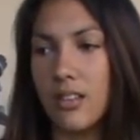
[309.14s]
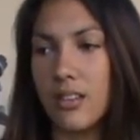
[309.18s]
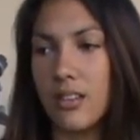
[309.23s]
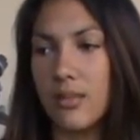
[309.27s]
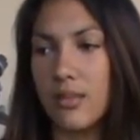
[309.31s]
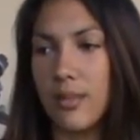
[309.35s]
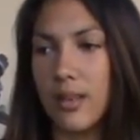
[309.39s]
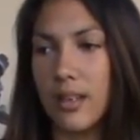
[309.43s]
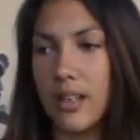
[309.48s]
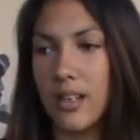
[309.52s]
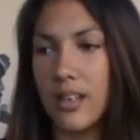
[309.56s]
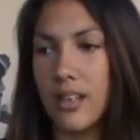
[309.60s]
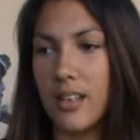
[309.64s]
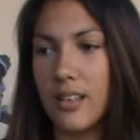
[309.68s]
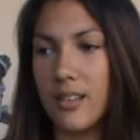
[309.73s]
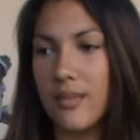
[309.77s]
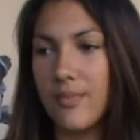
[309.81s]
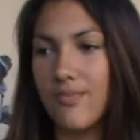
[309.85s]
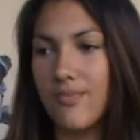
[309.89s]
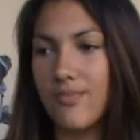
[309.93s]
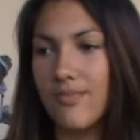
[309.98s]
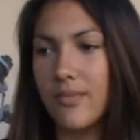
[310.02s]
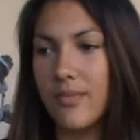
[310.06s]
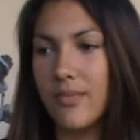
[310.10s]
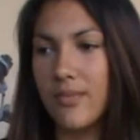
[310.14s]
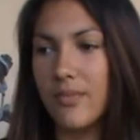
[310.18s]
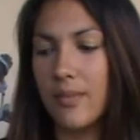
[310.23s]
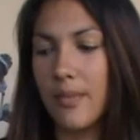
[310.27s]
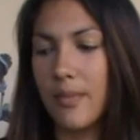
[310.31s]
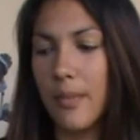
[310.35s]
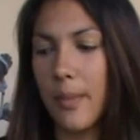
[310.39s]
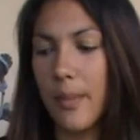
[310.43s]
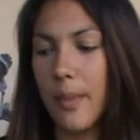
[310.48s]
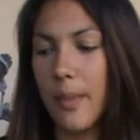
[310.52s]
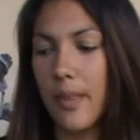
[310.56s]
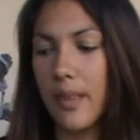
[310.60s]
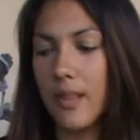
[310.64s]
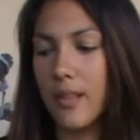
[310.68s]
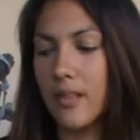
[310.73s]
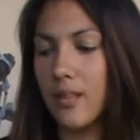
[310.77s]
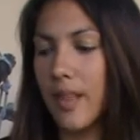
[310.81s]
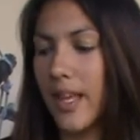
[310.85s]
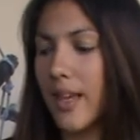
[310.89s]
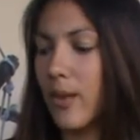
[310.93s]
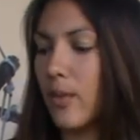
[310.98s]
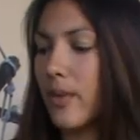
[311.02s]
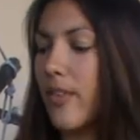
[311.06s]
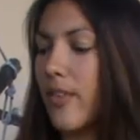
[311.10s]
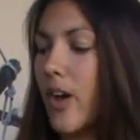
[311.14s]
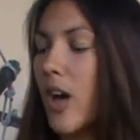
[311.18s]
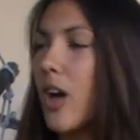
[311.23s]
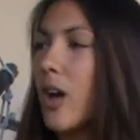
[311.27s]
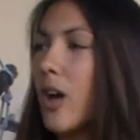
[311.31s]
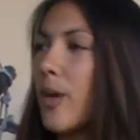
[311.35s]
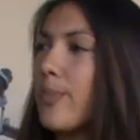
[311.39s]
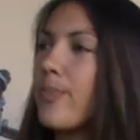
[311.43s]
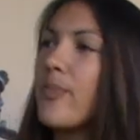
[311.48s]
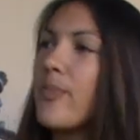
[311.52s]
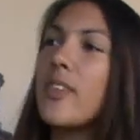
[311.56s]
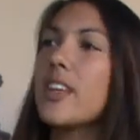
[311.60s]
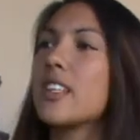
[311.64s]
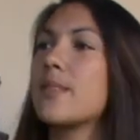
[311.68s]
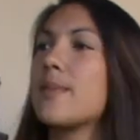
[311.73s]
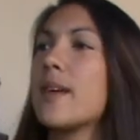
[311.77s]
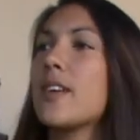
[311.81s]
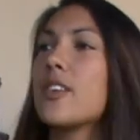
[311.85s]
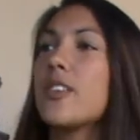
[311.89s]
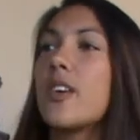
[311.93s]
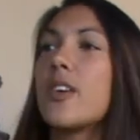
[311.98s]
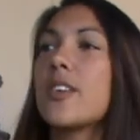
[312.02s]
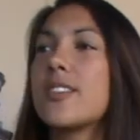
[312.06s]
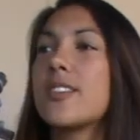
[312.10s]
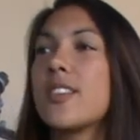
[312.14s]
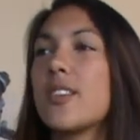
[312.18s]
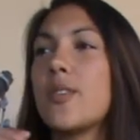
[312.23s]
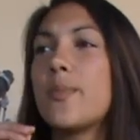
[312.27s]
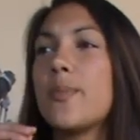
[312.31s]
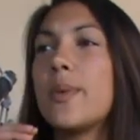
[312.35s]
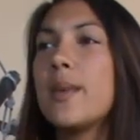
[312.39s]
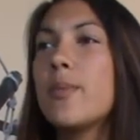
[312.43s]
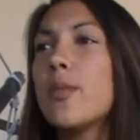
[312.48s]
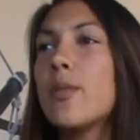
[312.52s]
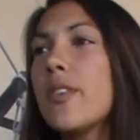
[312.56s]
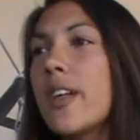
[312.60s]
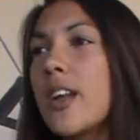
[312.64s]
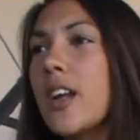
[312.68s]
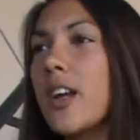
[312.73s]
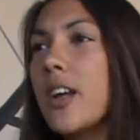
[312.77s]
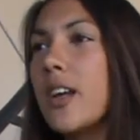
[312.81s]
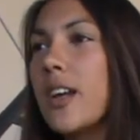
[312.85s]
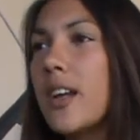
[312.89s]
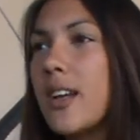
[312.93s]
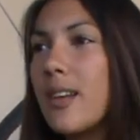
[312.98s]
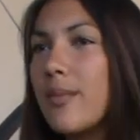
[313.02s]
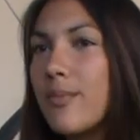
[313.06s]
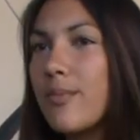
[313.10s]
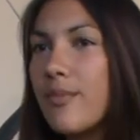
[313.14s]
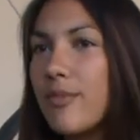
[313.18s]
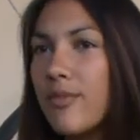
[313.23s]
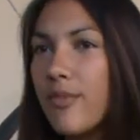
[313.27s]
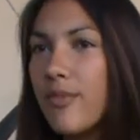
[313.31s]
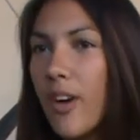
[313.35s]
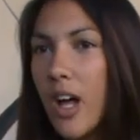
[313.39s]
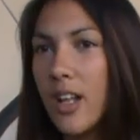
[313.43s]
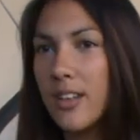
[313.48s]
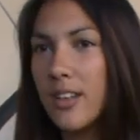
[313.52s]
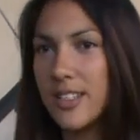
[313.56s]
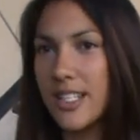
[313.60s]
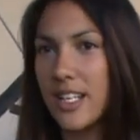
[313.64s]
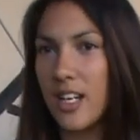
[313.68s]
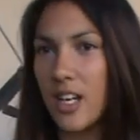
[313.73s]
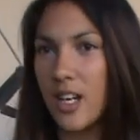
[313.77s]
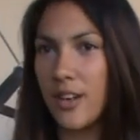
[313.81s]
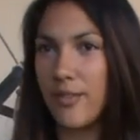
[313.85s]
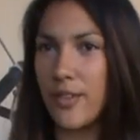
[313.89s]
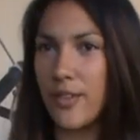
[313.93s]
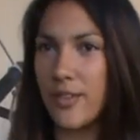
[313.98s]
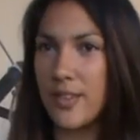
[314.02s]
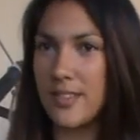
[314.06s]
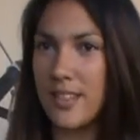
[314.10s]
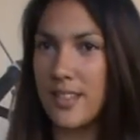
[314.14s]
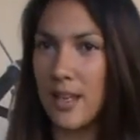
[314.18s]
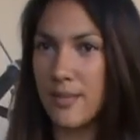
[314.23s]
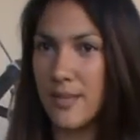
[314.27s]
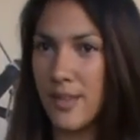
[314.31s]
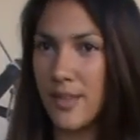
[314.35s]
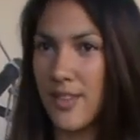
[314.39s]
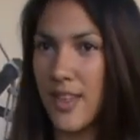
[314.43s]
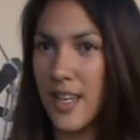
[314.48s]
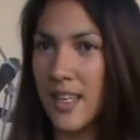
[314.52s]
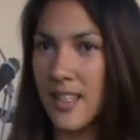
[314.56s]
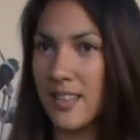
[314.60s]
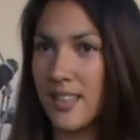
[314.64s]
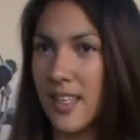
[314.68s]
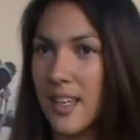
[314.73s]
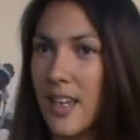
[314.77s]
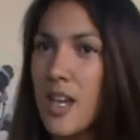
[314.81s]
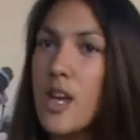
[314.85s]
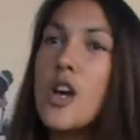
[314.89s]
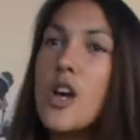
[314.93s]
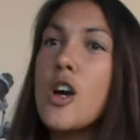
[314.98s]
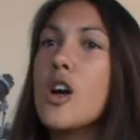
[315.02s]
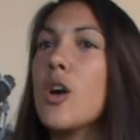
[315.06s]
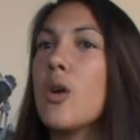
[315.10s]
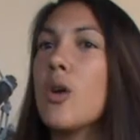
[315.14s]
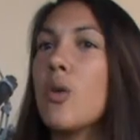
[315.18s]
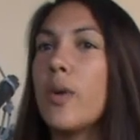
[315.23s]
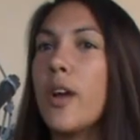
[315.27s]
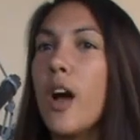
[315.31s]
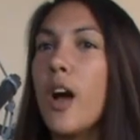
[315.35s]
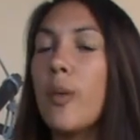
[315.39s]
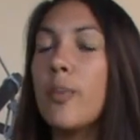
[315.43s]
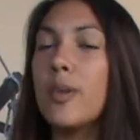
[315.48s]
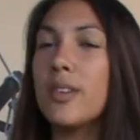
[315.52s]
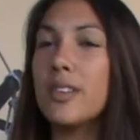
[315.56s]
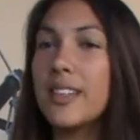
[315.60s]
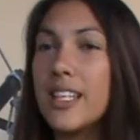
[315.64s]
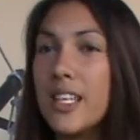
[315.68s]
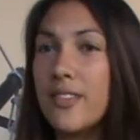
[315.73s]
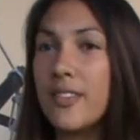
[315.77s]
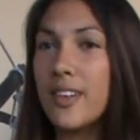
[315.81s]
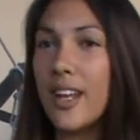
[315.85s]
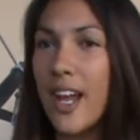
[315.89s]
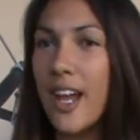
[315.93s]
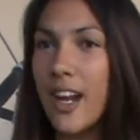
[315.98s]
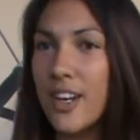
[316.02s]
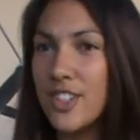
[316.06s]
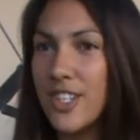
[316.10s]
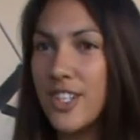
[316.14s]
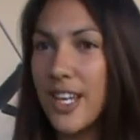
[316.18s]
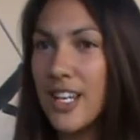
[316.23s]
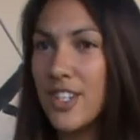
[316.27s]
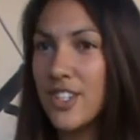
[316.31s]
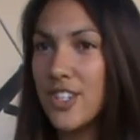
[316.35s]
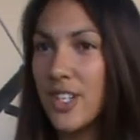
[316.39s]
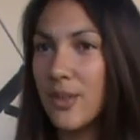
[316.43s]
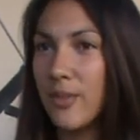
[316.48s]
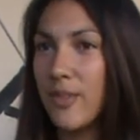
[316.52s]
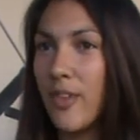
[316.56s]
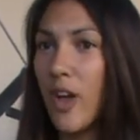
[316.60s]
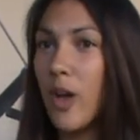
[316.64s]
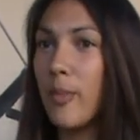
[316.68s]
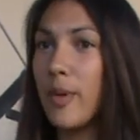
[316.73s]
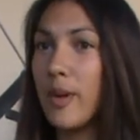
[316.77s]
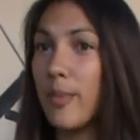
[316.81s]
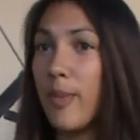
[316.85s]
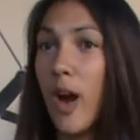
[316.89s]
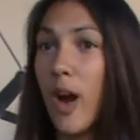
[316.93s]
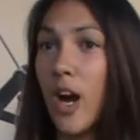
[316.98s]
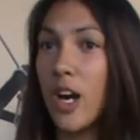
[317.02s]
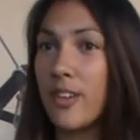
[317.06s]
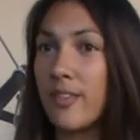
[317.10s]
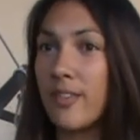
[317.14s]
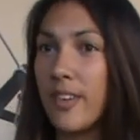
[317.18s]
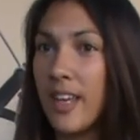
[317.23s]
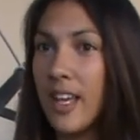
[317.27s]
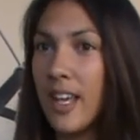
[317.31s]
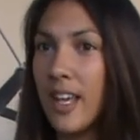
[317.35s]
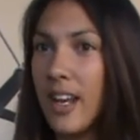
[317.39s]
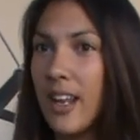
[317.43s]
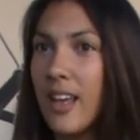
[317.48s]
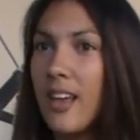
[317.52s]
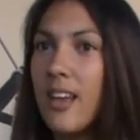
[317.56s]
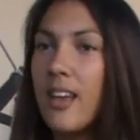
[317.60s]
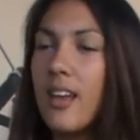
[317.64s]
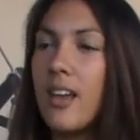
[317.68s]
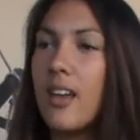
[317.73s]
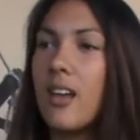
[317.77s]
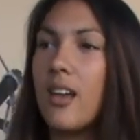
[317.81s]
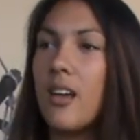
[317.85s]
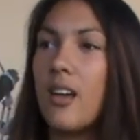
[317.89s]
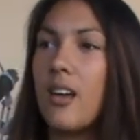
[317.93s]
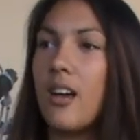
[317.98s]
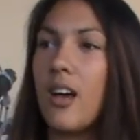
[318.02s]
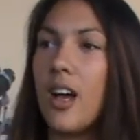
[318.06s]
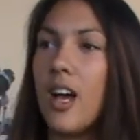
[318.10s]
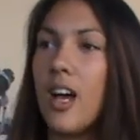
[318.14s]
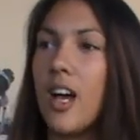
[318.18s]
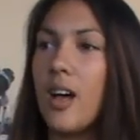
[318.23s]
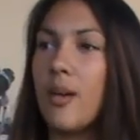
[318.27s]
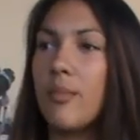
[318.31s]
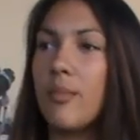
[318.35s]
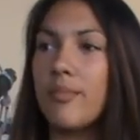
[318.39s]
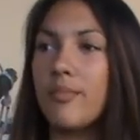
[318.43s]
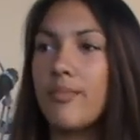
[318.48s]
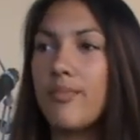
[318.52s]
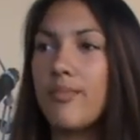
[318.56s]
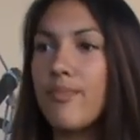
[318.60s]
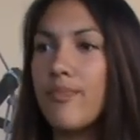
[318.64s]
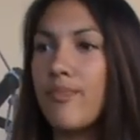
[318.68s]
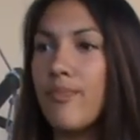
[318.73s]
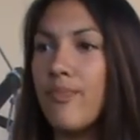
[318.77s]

explain it. Like we've all, so the people that are volunteering for these types of things, like we all believe in higher education. We've all been a part of it. Um,